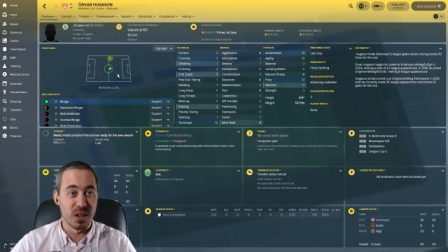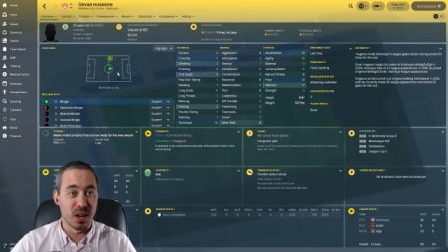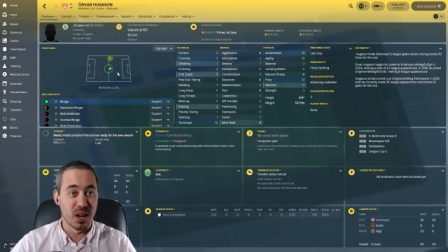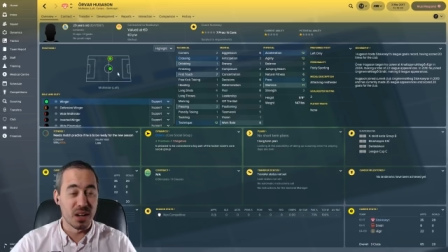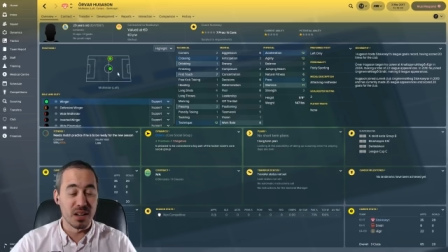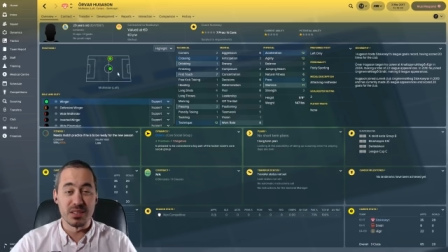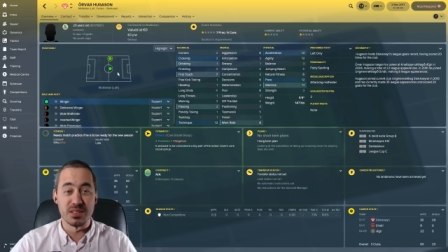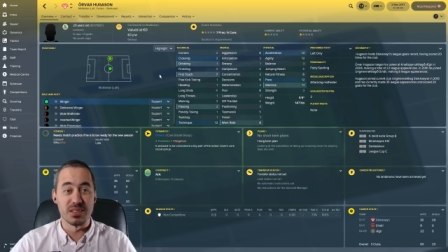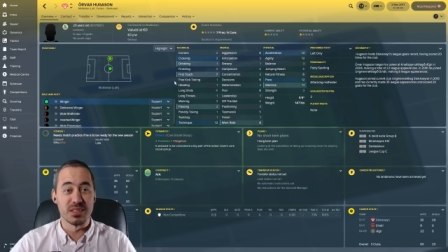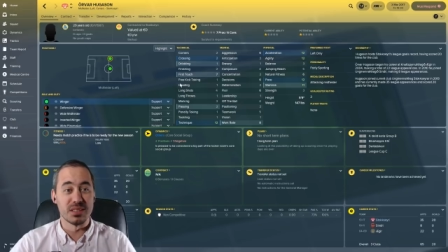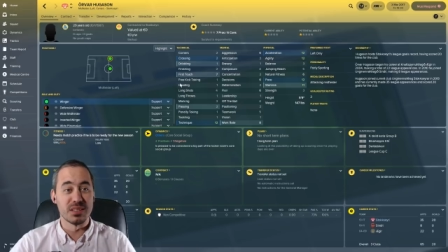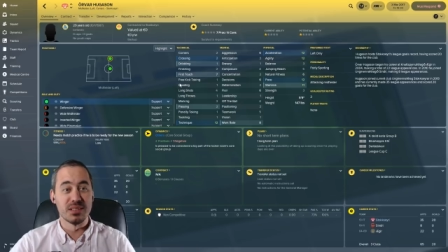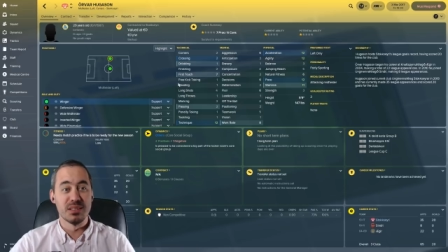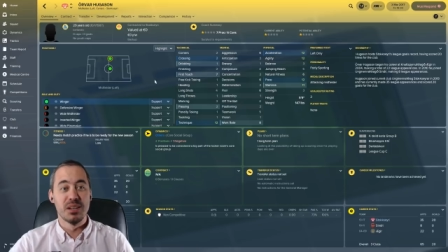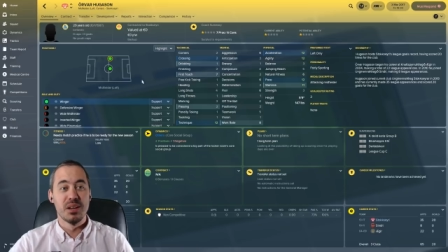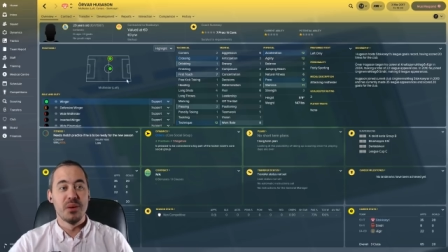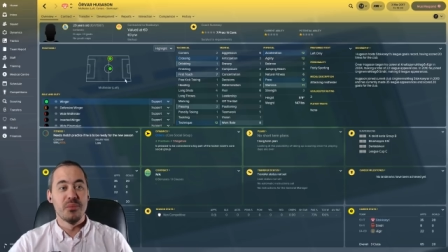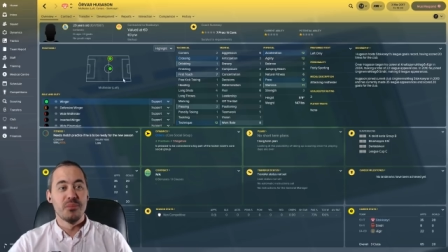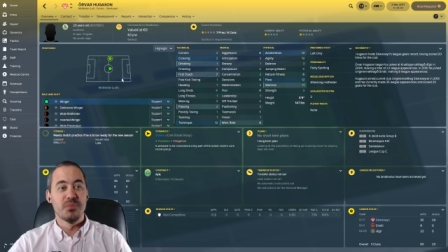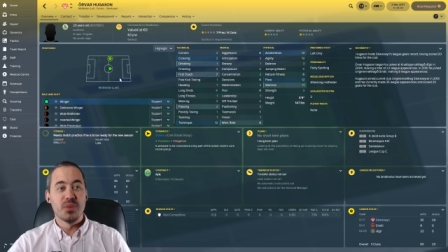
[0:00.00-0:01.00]
Huggison,
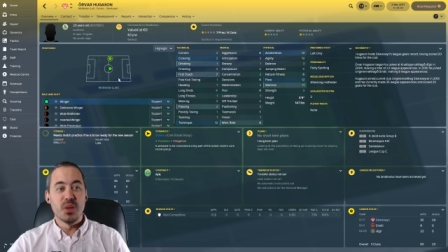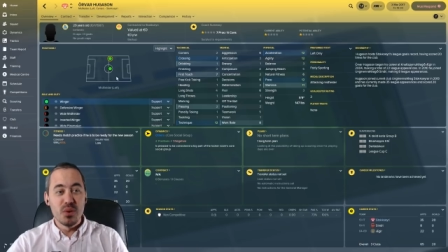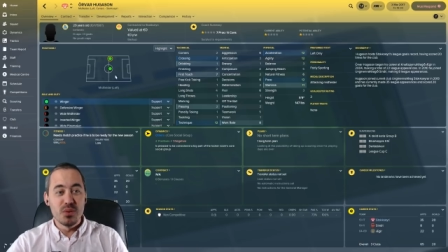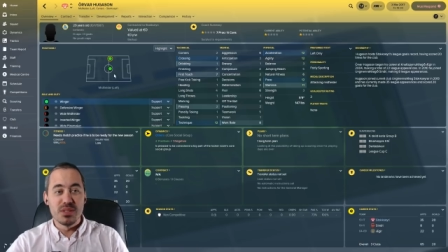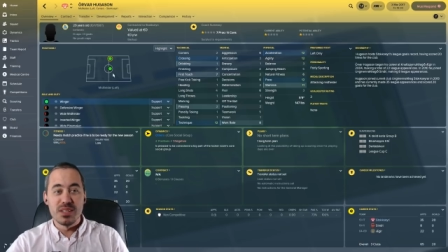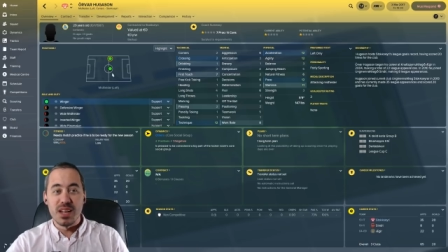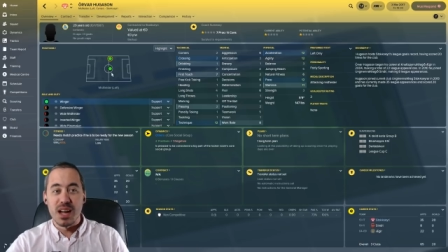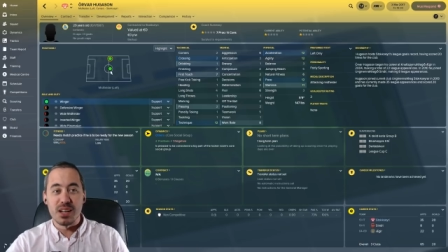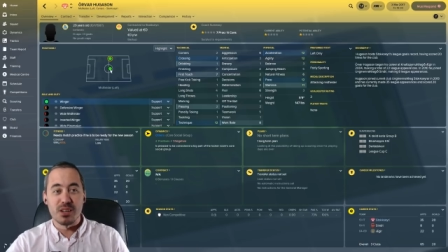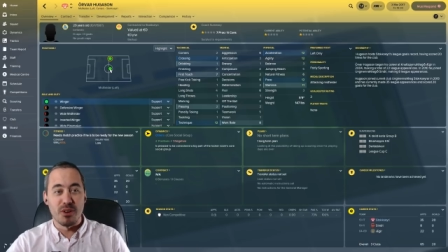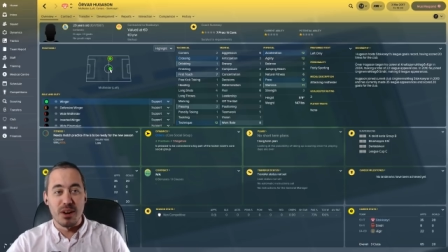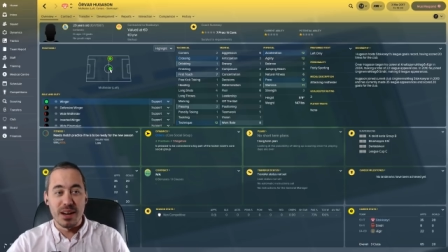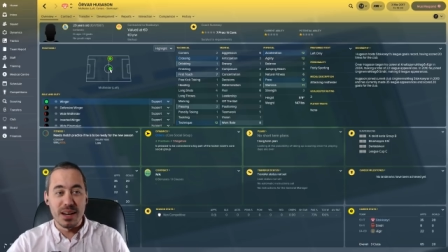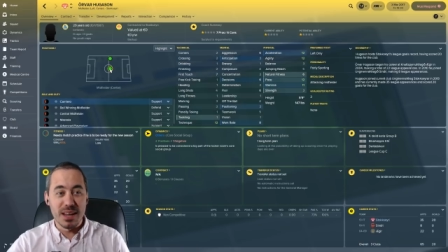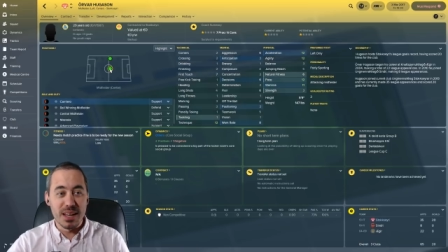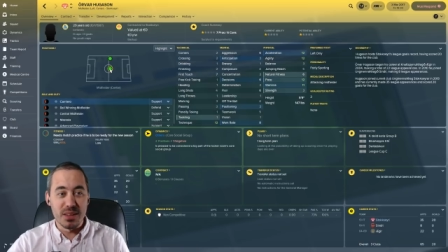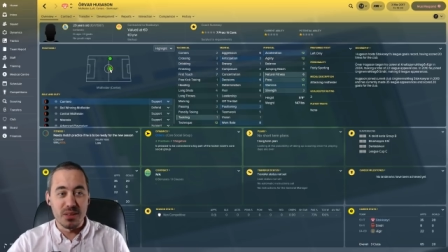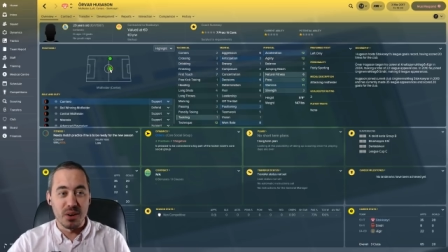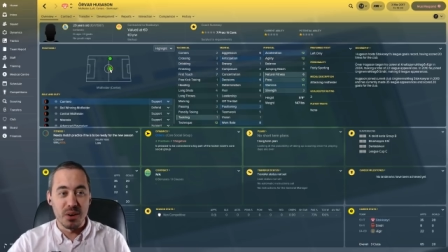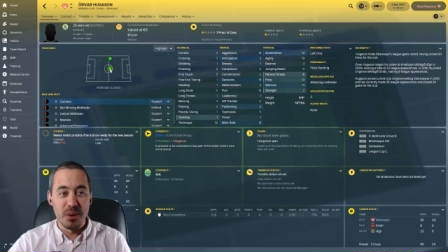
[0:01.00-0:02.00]
who's not great
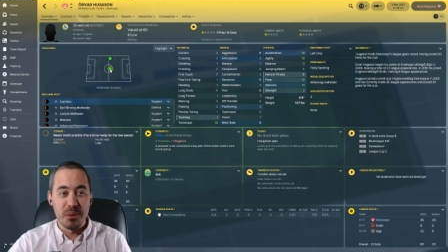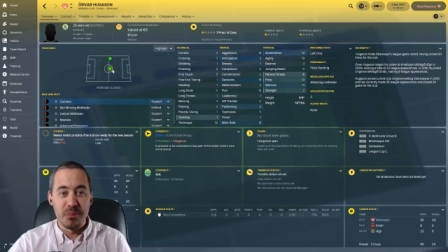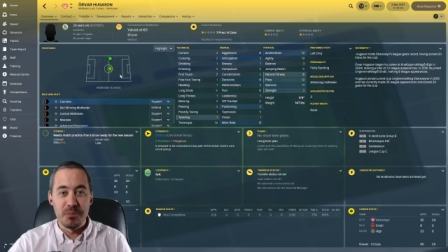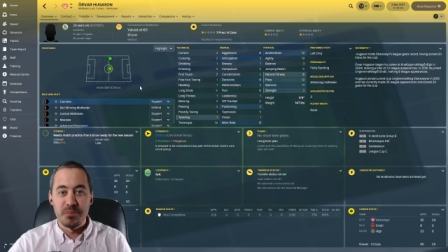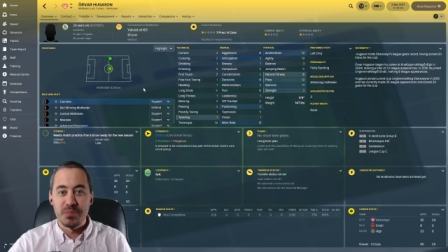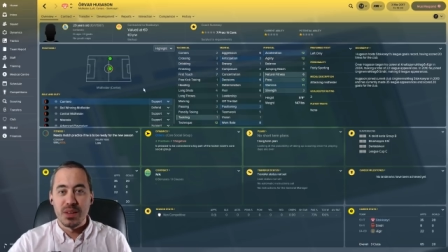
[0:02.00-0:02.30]
either.